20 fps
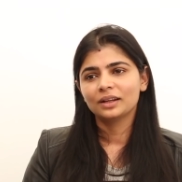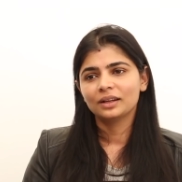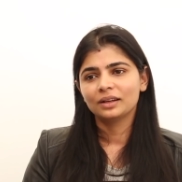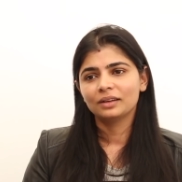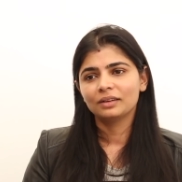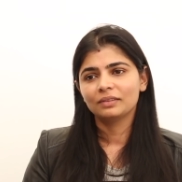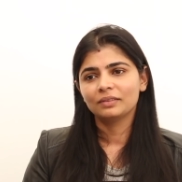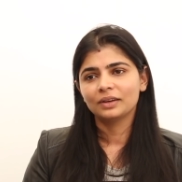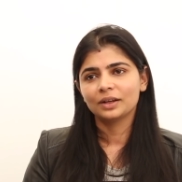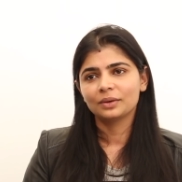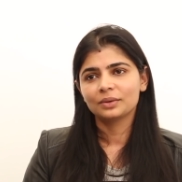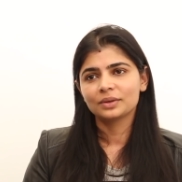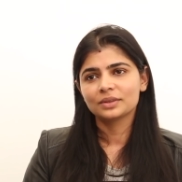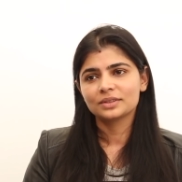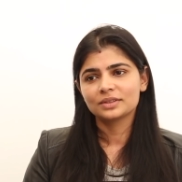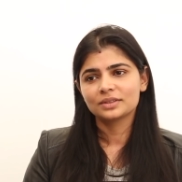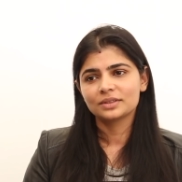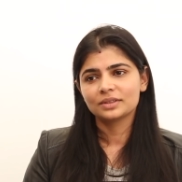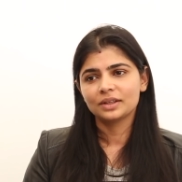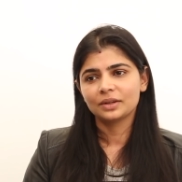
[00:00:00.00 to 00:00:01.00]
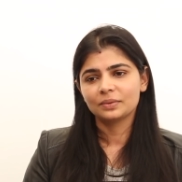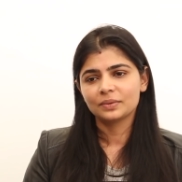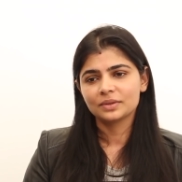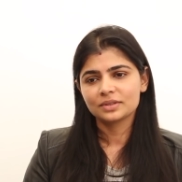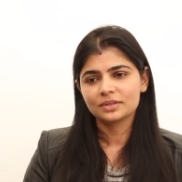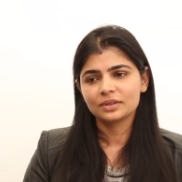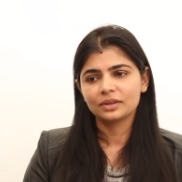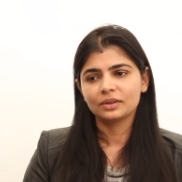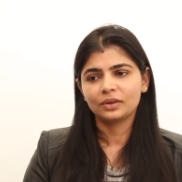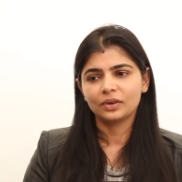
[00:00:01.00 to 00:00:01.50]
uh, where was, there
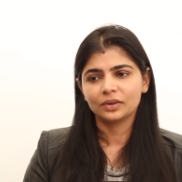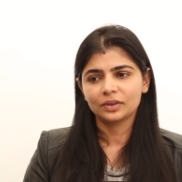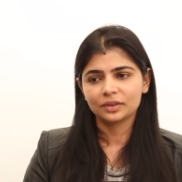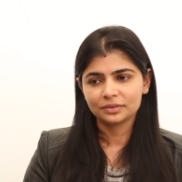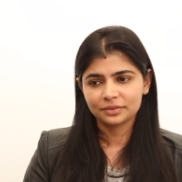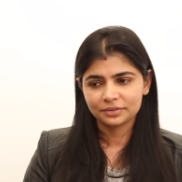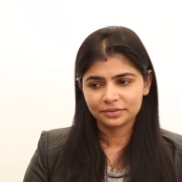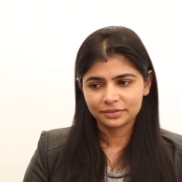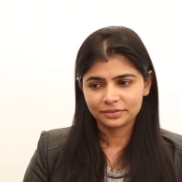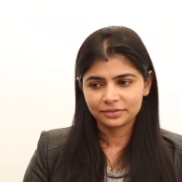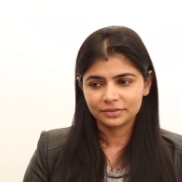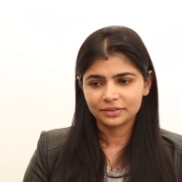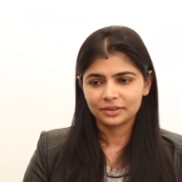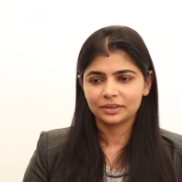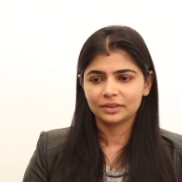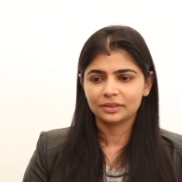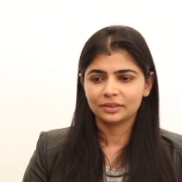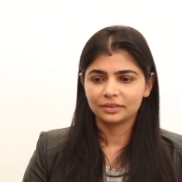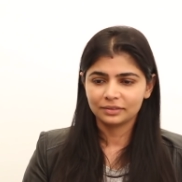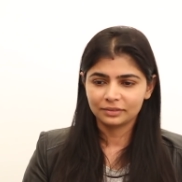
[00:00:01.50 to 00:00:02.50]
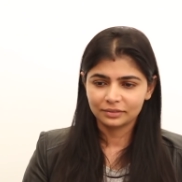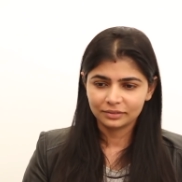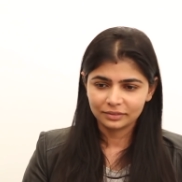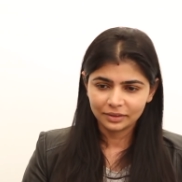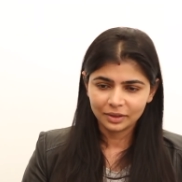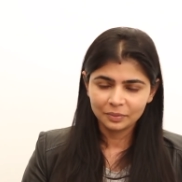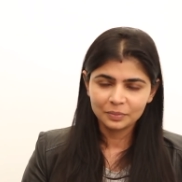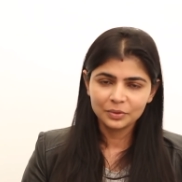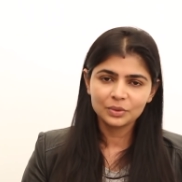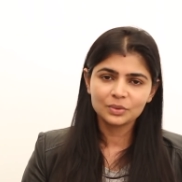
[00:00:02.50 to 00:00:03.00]
was a lot of uh,
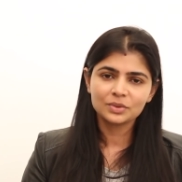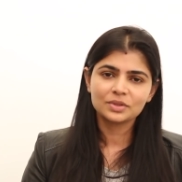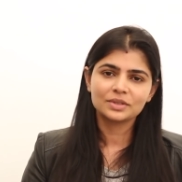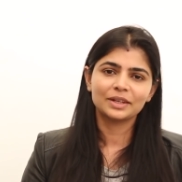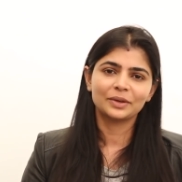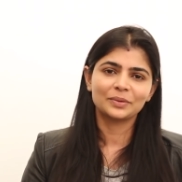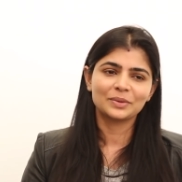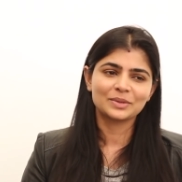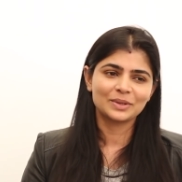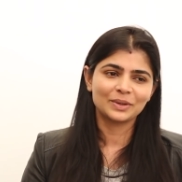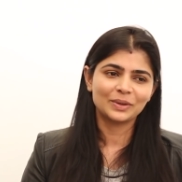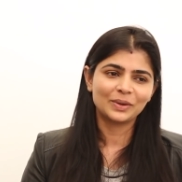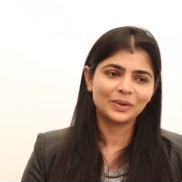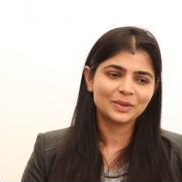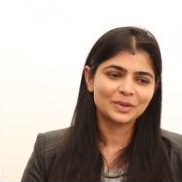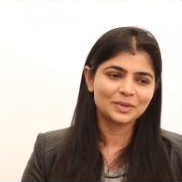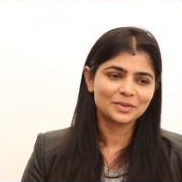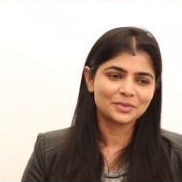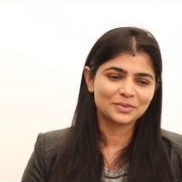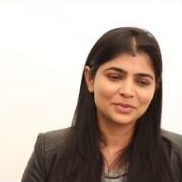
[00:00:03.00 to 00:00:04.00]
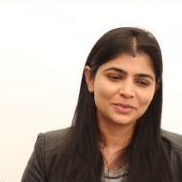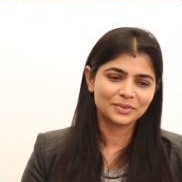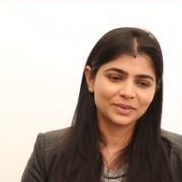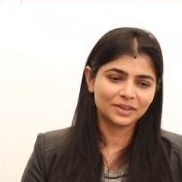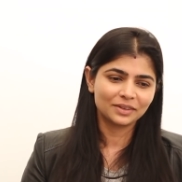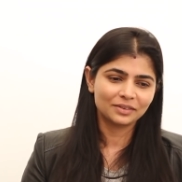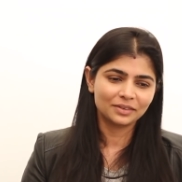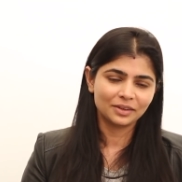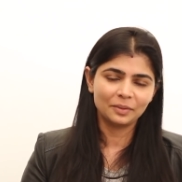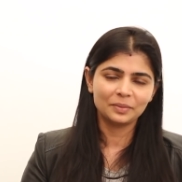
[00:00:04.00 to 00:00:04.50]
abuse, there was a lot of,
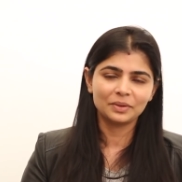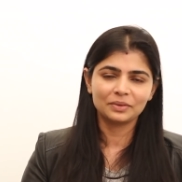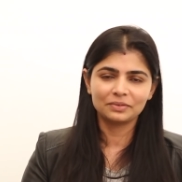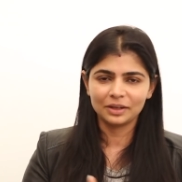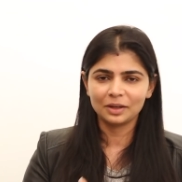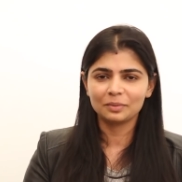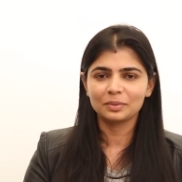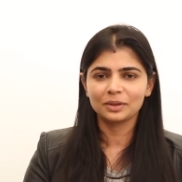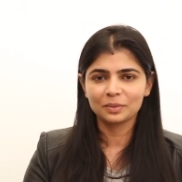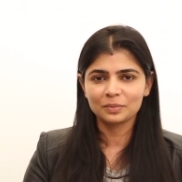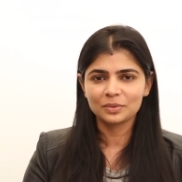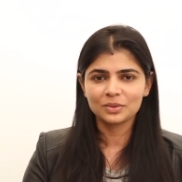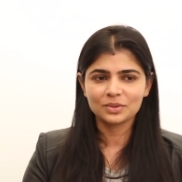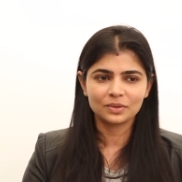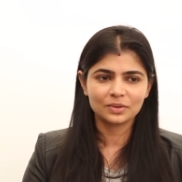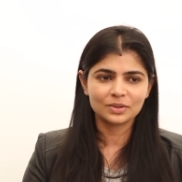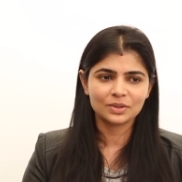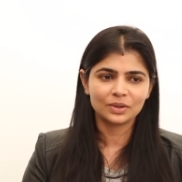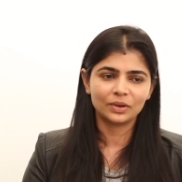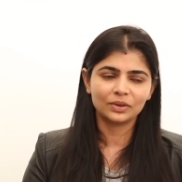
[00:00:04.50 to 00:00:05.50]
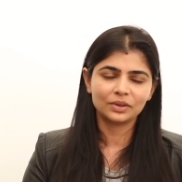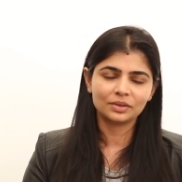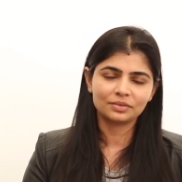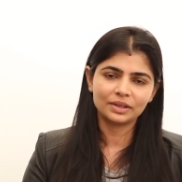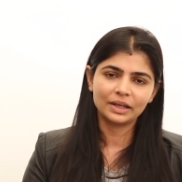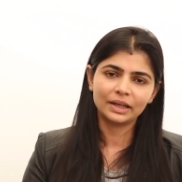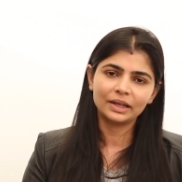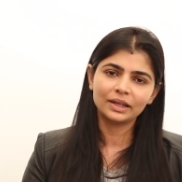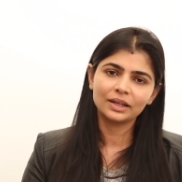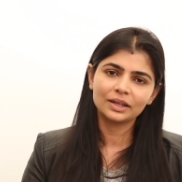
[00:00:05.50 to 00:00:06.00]
uh, I mean verbal abuse, there was a lot
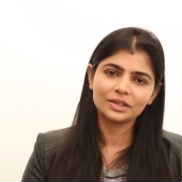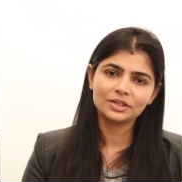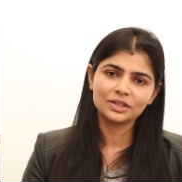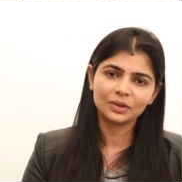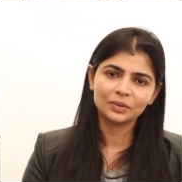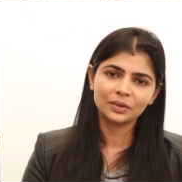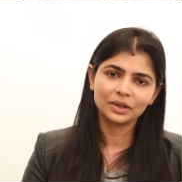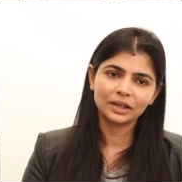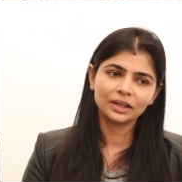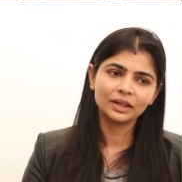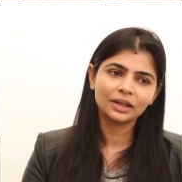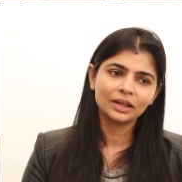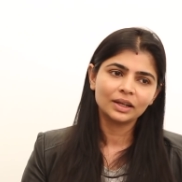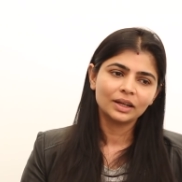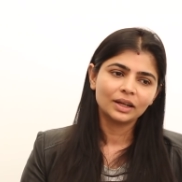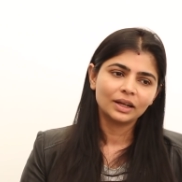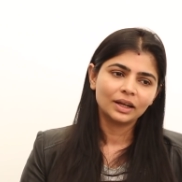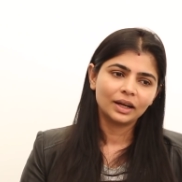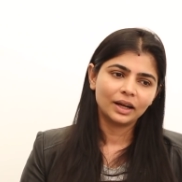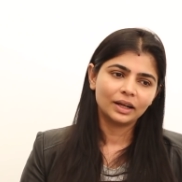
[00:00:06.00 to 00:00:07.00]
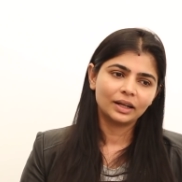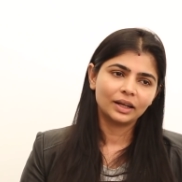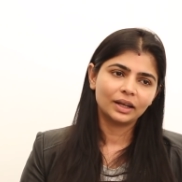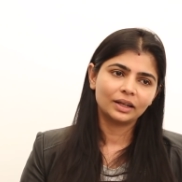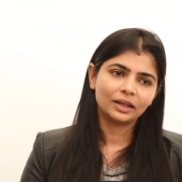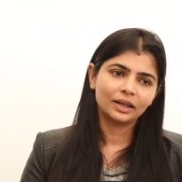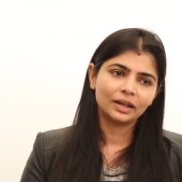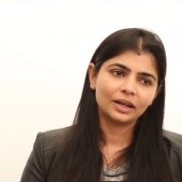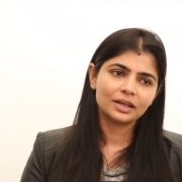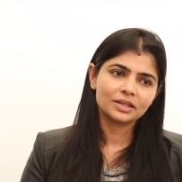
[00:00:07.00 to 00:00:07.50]
of yelling and shouting and I
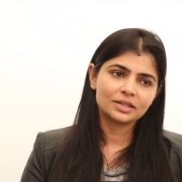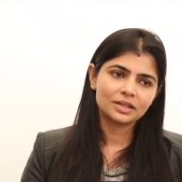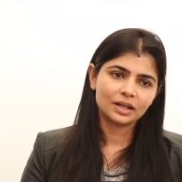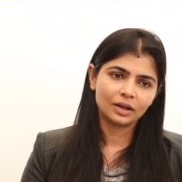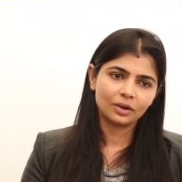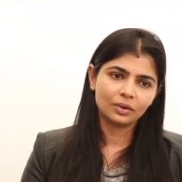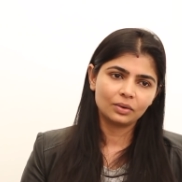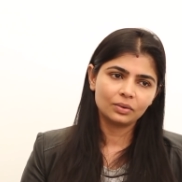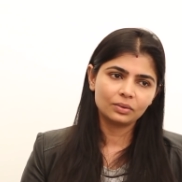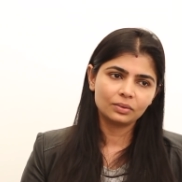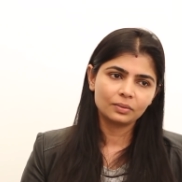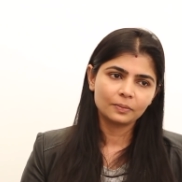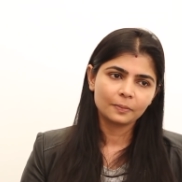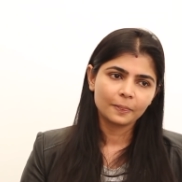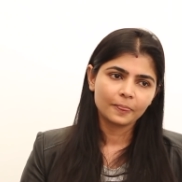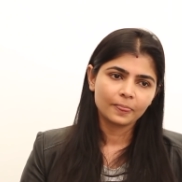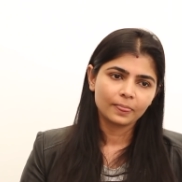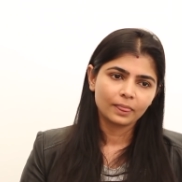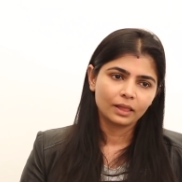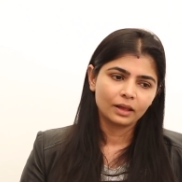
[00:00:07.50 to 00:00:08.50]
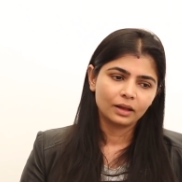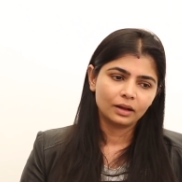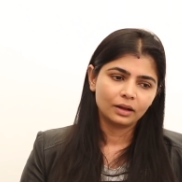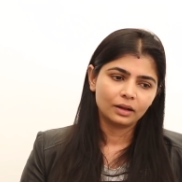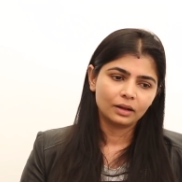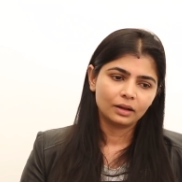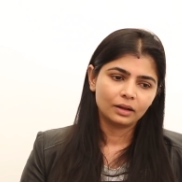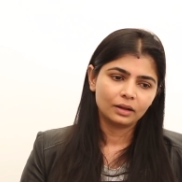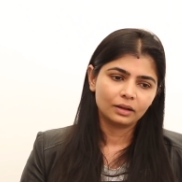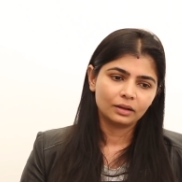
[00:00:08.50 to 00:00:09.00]
realized how,
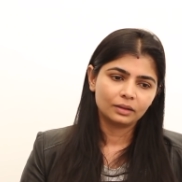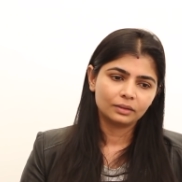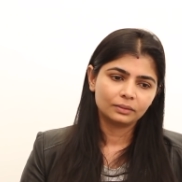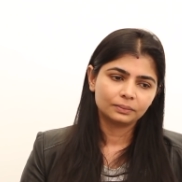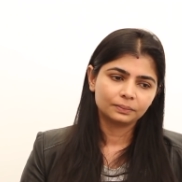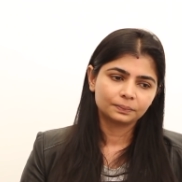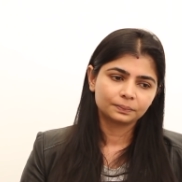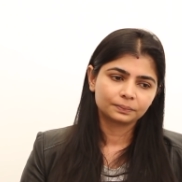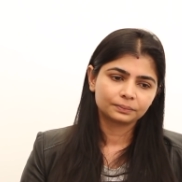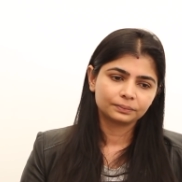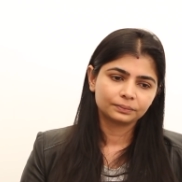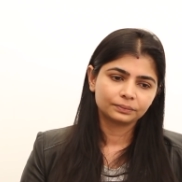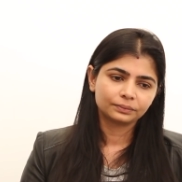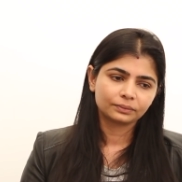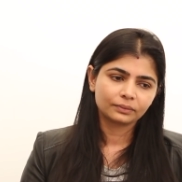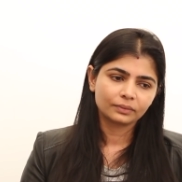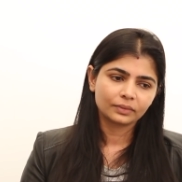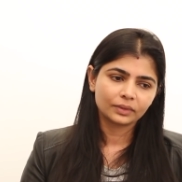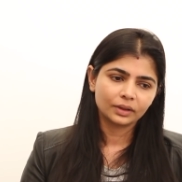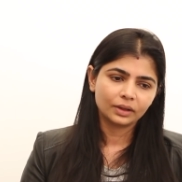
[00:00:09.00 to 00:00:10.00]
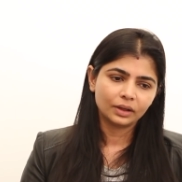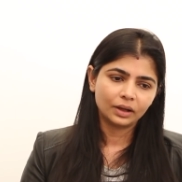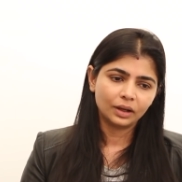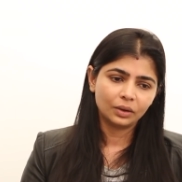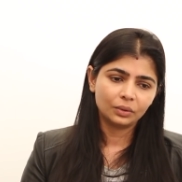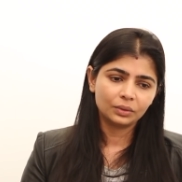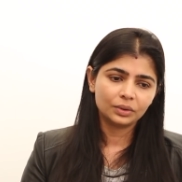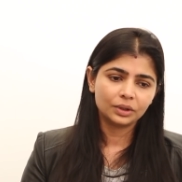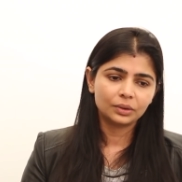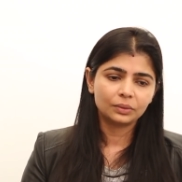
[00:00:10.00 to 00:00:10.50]
um,
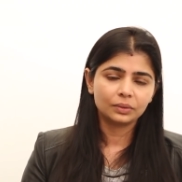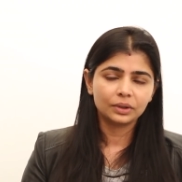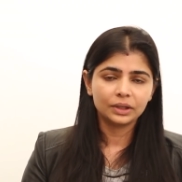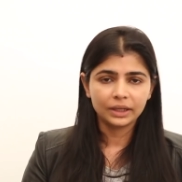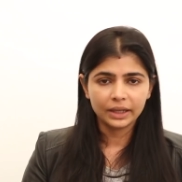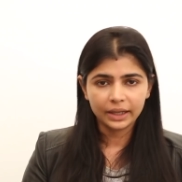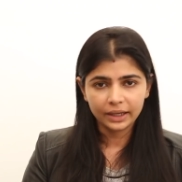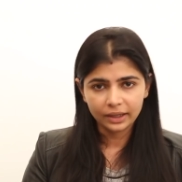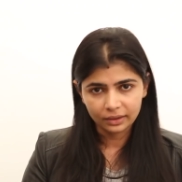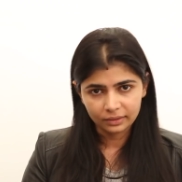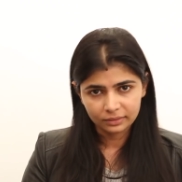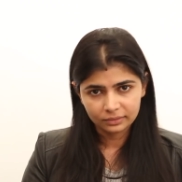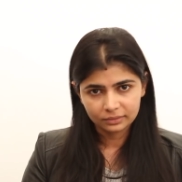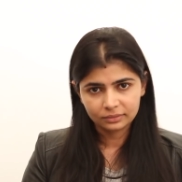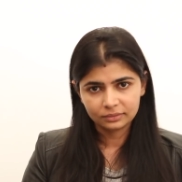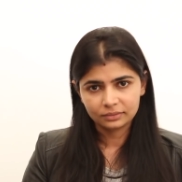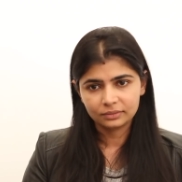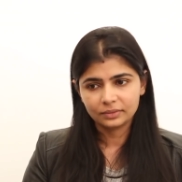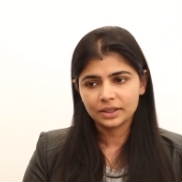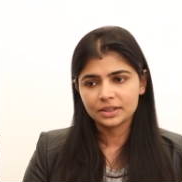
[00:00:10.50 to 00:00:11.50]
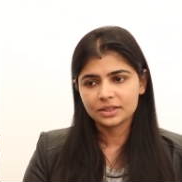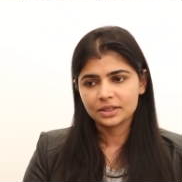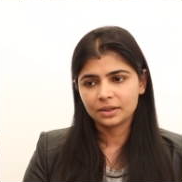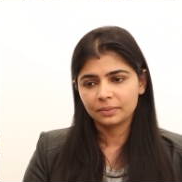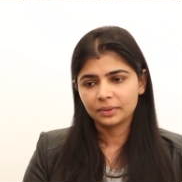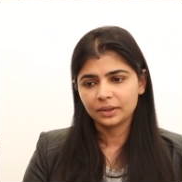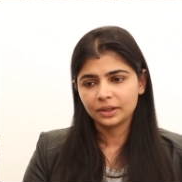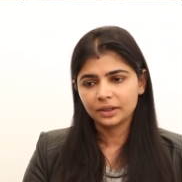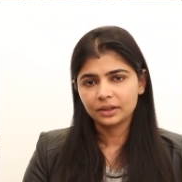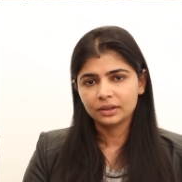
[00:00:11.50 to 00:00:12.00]
how he could yell when
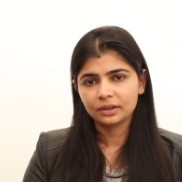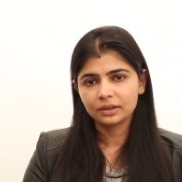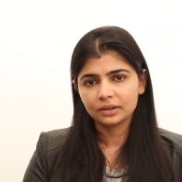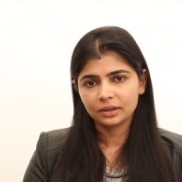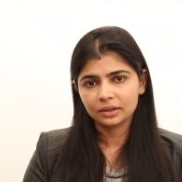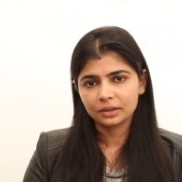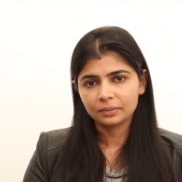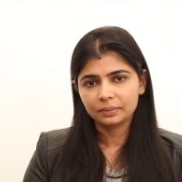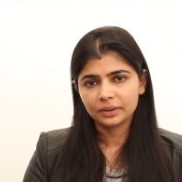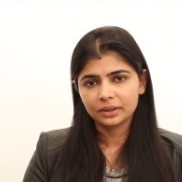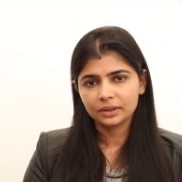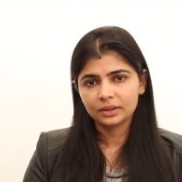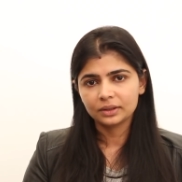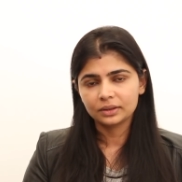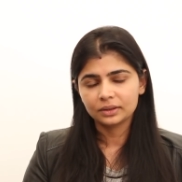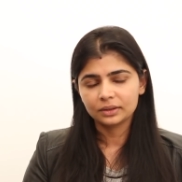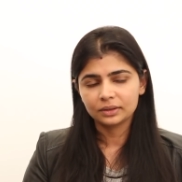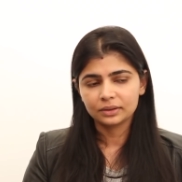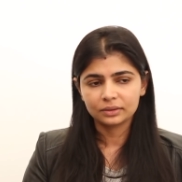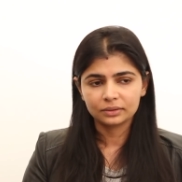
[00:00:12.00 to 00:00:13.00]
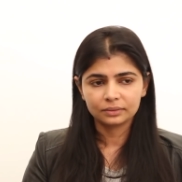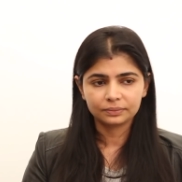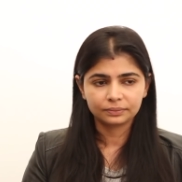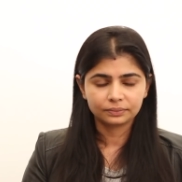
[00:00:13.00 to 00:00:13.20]
somebody didn't turn up at the